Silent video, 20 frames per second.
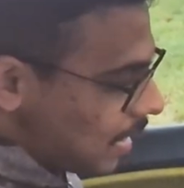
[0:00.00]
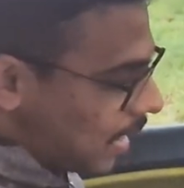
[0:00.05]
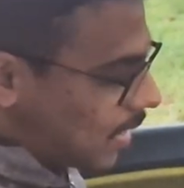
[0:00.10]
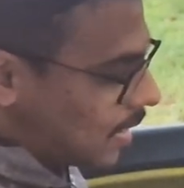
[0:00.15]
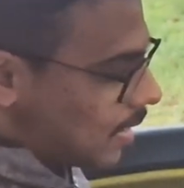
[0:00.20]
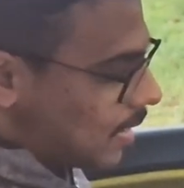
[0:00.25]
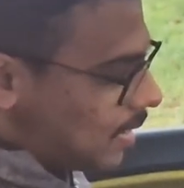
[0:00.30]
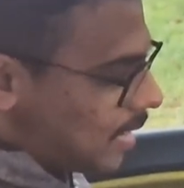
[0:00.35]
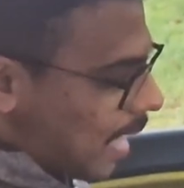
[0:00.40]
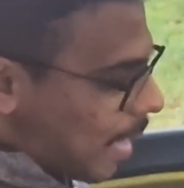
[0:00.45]
like
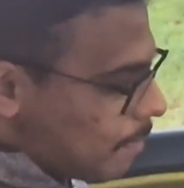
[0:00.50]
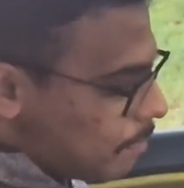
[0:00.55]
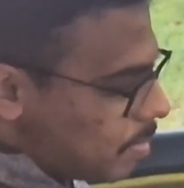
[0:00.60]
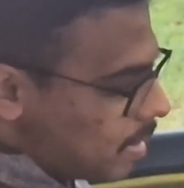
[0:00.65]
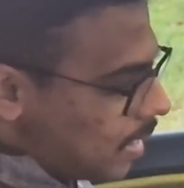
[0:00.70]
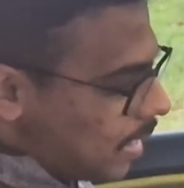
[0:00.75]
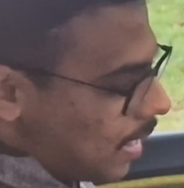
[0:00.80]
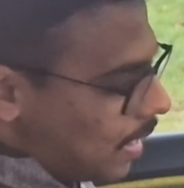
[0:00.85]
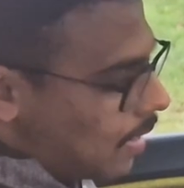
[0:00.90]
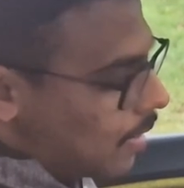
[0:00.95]
the
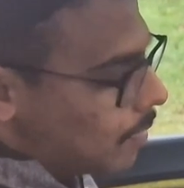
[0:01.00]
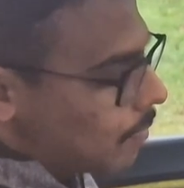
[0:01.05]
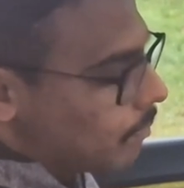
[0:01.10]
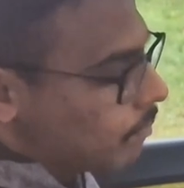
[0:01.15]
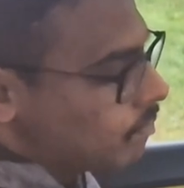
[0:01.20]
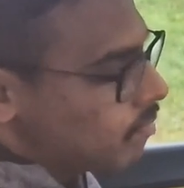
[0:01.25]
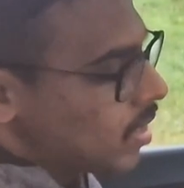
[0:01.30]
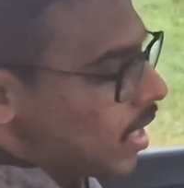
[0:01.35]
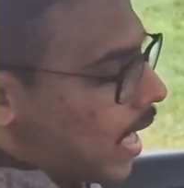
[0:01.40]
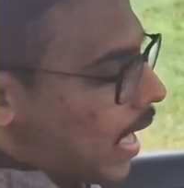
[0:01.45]
dampening
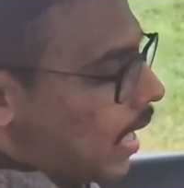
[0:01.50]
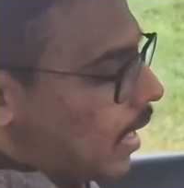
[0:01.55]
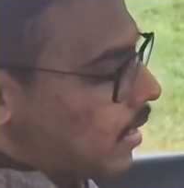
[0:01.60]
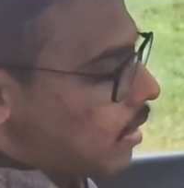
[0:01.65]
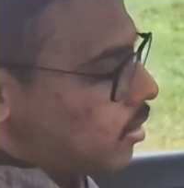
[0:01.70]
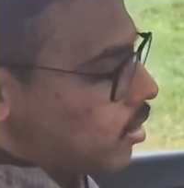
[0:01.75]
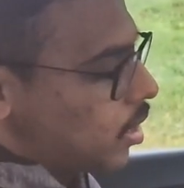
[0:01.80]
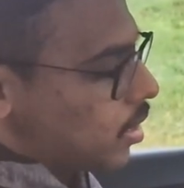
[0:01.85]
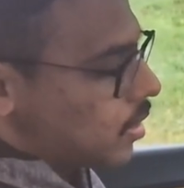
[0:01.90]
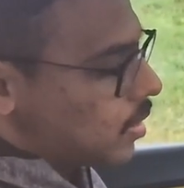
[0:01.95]

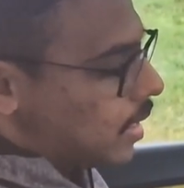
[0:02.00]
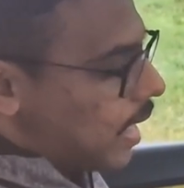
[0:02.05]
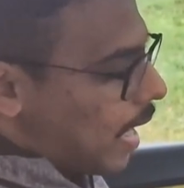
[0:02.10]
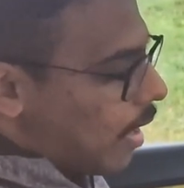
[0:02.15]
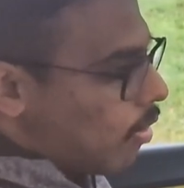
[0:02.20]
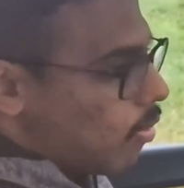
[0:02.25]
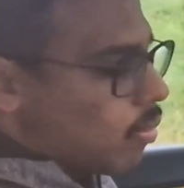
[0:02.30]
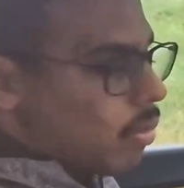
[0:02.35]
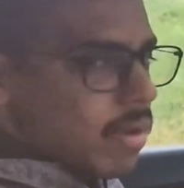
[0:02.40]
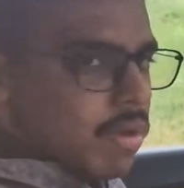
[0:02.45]
and just
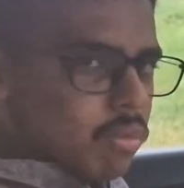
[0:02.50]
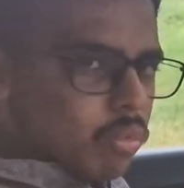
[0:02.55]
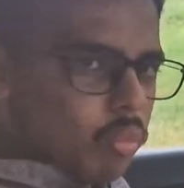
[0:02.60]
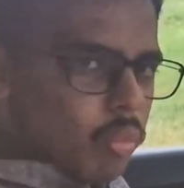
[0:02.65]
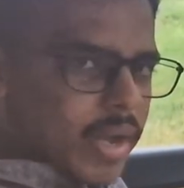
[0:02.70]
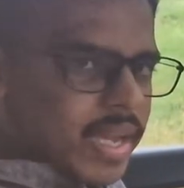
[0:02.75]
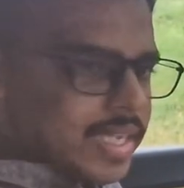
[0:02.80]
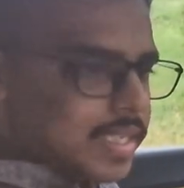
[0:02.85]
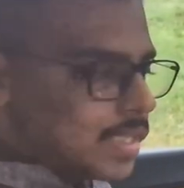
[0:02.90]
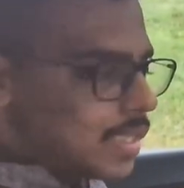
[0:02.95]
how
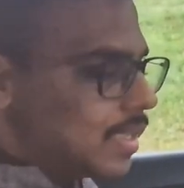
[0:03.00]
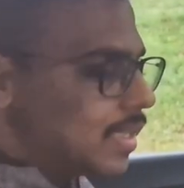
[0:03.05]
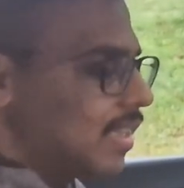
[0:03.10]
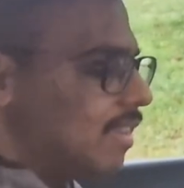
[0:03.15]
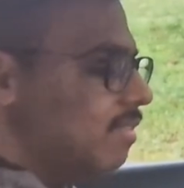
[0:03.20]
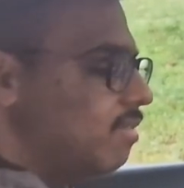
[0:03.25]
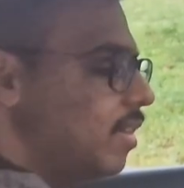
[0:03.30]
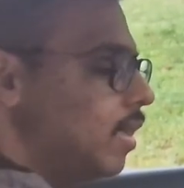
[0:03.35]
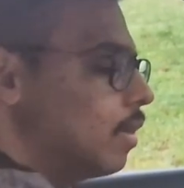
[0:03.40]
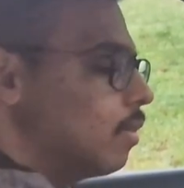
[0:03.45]
weighty
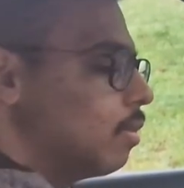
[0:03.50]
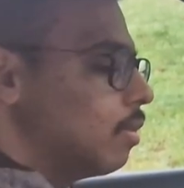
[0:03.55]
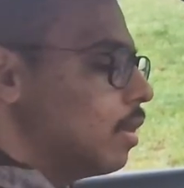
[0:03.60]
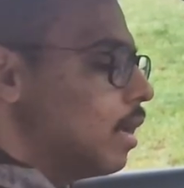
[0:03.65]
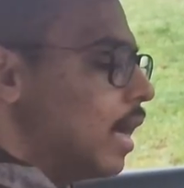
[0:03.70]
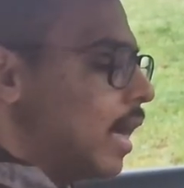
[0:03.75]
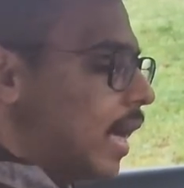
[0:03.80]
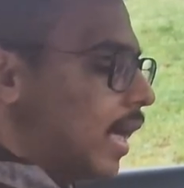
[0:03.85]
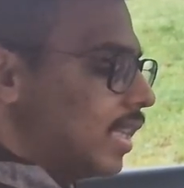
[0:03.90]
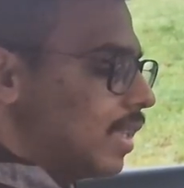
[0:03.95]
they feel,
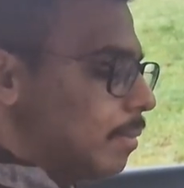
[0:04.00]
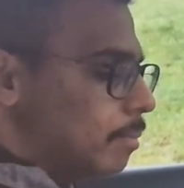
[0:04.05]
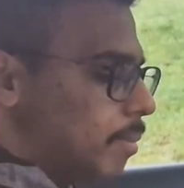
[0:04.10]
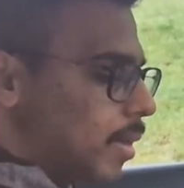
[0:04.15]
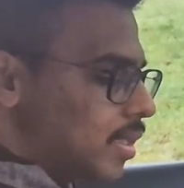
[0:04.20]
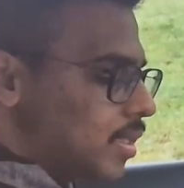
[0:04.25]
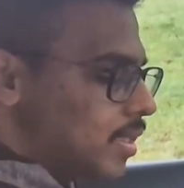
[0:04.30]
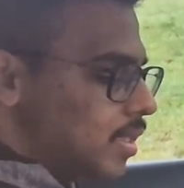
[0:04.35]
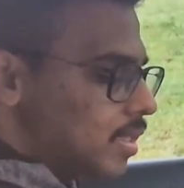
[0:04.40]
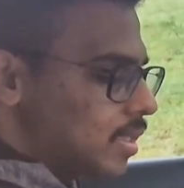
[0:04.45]
and the
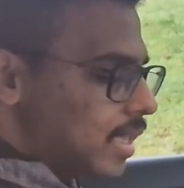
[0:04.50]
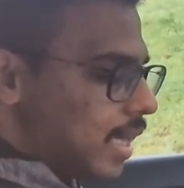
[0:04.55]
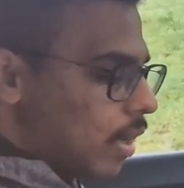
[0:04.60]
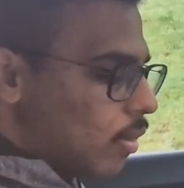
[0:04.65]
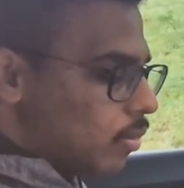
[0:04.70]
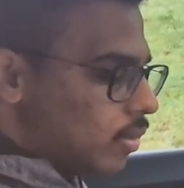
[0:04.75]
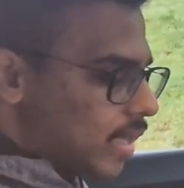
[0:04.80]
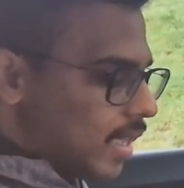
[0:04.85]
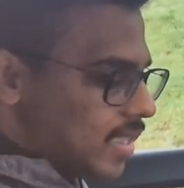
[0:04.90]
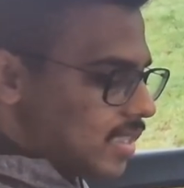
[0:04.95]
buttons,
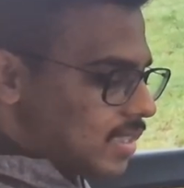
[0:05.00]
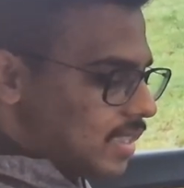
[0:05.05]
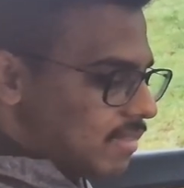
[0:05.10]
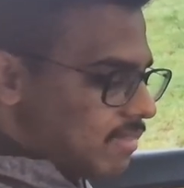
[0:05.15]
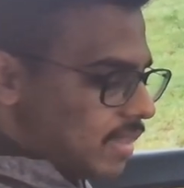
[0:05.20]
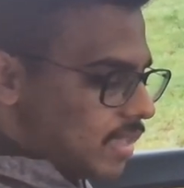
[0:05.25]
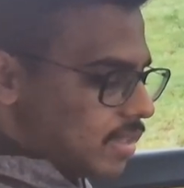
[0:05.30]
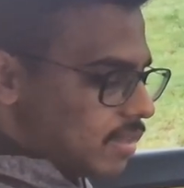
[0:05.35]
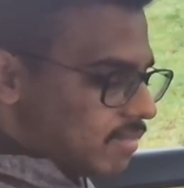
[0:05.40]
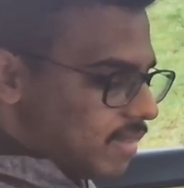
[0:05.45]
how nice they
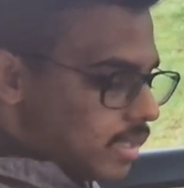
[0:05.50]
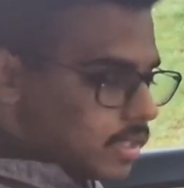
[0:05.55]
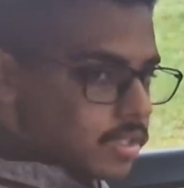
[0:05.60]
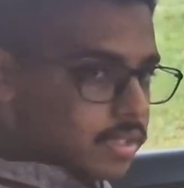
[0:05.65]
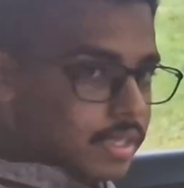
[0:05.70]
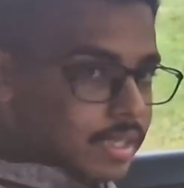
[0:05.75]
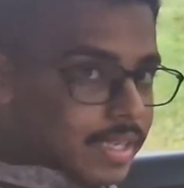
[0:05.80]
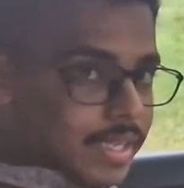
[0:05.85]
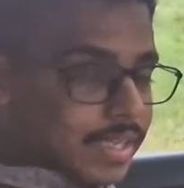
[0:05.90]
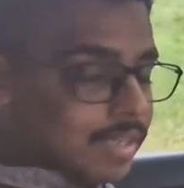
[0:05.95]
feel to
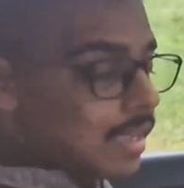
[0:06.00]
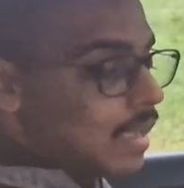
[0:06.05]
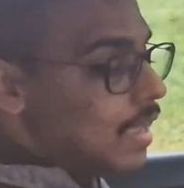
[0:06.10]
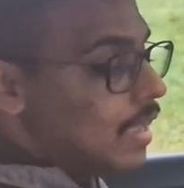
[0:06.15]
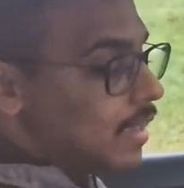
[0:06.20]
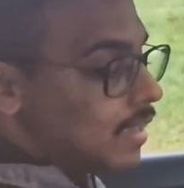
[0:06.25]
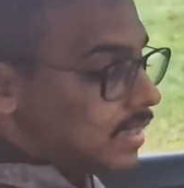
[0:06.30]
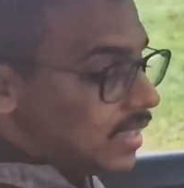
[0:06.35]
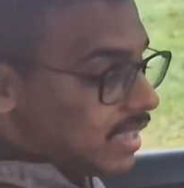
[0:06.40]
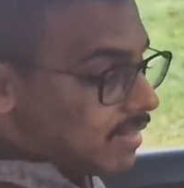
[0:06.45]
click.
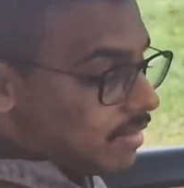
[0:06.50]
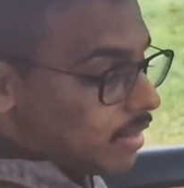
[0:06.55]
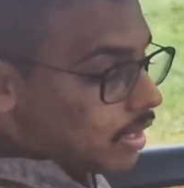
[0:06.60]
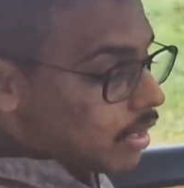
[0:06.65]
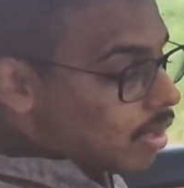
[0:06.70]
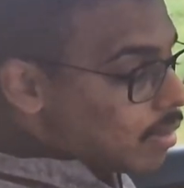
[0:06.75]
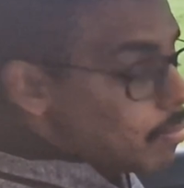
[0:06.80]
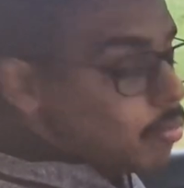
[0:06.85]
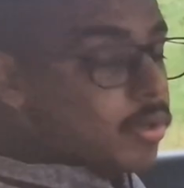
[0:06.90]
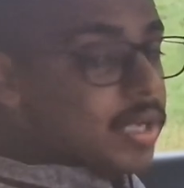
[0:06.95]
They feel a
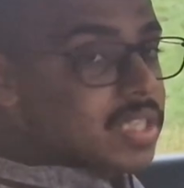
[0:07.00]
lot more